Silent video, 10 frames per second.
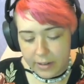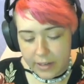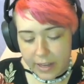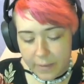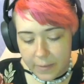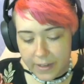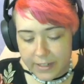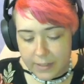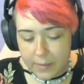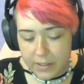Now I'm going to
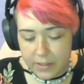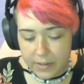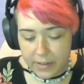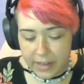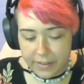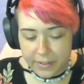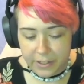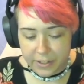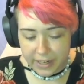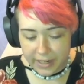switch to the other
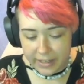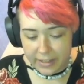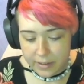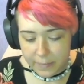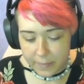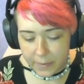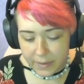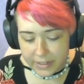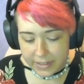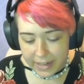string. I'm
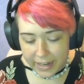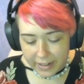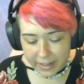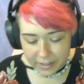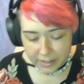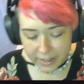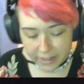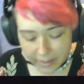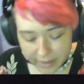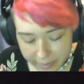going to take that
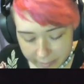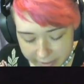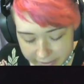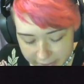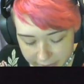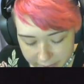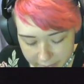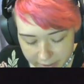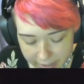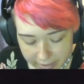string and place it through
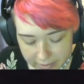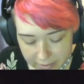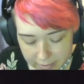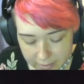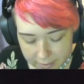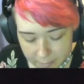the next 2